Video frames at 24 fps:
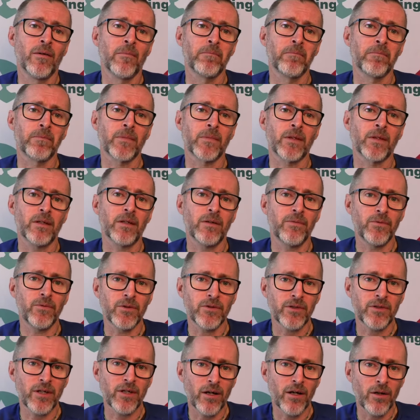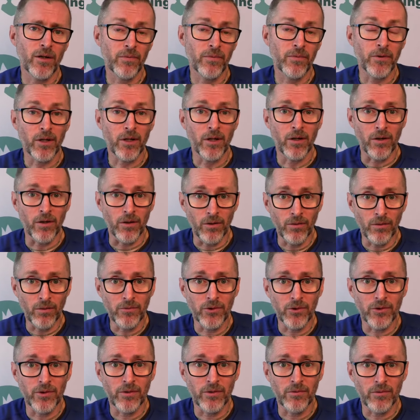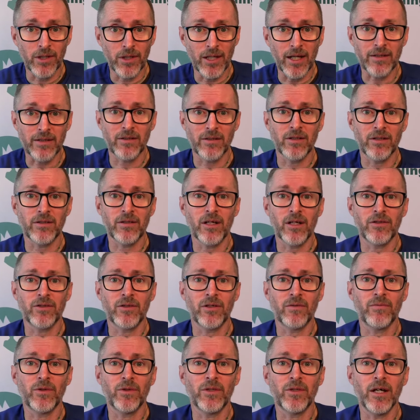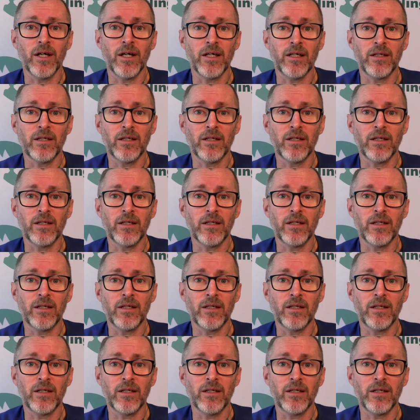if you start off at home doing relaxing touch every day,